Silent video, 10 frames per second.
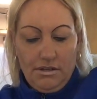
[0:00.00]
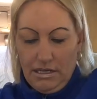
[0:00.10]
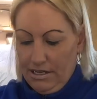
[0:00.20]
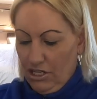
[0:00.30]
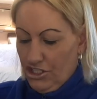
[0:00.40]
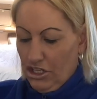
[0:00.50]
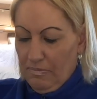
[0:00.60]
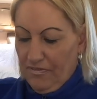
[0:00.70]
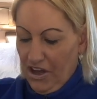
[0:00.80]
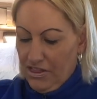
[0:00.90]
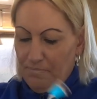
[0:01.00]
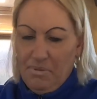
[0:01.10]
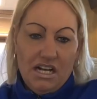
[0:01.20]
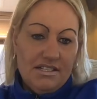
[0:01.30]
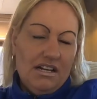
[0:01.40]
And I do prefer the
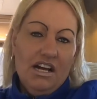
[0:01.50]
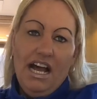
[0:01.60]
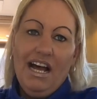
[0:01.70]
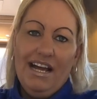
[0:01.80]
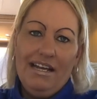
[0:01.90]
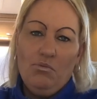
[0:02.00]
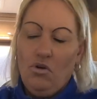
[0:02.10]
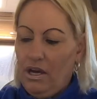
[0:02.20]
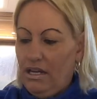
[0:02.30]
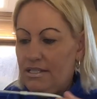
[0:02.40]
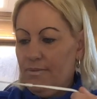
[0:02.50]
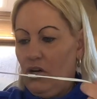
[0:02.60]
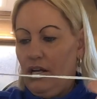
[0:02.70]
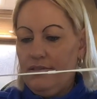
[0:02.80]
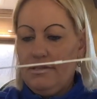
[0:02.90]
buds. I hate wireless
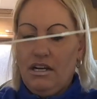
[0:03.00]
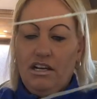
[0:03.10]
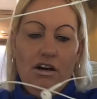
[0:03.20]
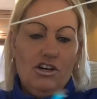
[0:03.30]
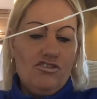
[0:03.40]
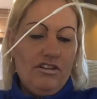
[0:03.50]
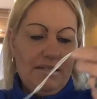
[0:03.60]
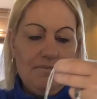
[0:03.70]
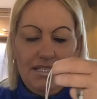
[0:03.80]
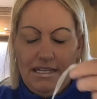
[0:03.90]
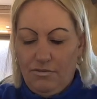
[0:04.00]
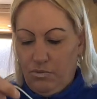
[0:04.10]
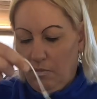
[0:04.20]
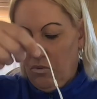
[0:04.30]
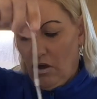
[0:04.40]
ones. I can't trust myself
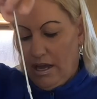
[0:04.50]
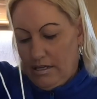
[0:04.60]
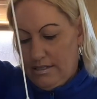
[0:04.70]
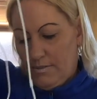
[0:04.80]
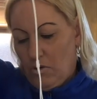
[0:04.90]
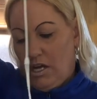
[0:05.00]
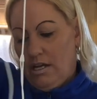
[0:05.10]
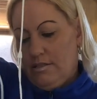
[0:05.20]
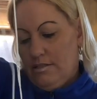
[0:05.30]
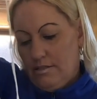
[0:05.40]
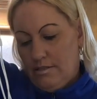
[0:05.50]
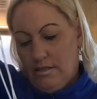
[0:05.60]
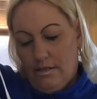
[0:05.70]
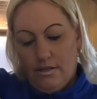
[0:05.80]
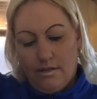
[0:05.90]
with wireless ones.
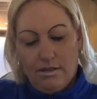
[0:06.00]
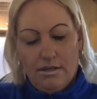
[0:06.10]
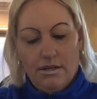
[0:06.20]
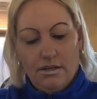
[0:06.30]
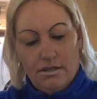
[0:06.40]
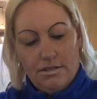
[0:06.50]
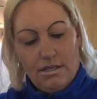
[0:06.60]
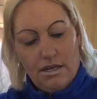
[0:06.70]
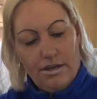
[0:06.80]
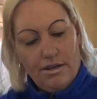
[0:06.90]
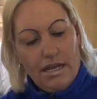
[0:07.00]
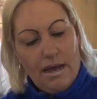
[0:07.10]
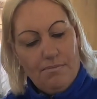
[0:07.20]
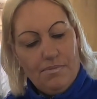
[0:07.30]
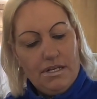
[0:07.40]
So,
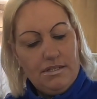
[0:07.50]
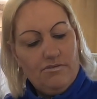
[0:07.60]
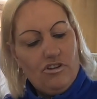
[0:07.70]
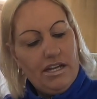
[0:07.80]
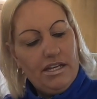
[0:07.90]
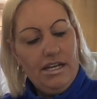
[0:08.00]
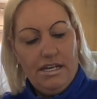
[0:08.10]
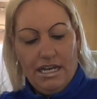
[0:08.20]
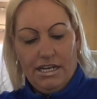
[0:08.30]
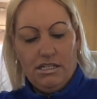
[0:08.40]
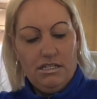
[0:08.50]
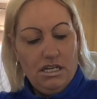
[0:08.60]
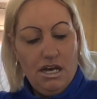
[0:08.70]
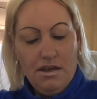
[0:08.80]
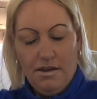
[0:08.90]
yeah, that's the right connector.